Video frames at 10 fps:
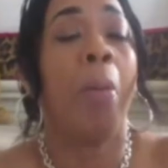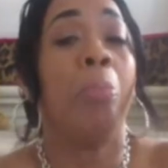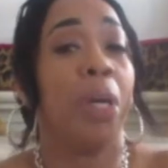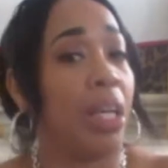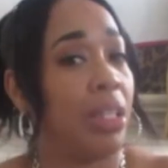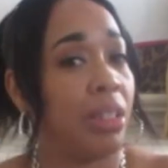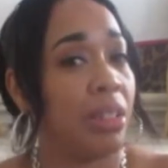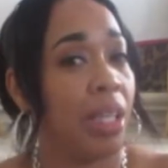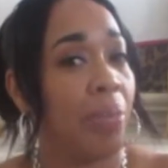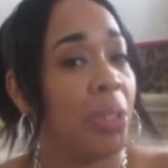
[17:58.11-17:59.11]
But
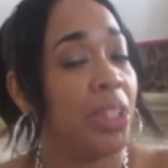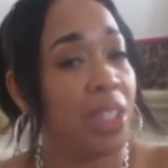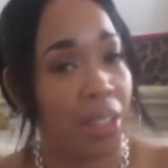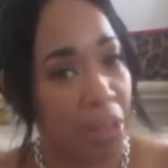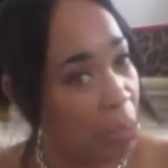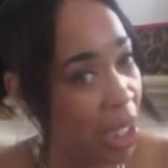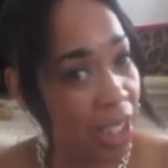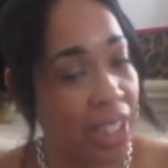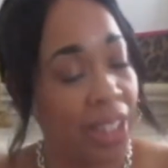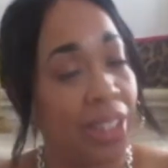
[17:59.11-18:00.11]
I'm going to tell you,
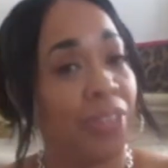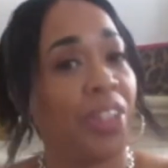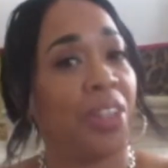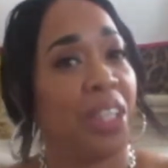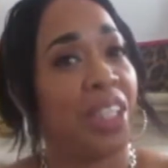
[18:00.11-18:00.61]
men, it is very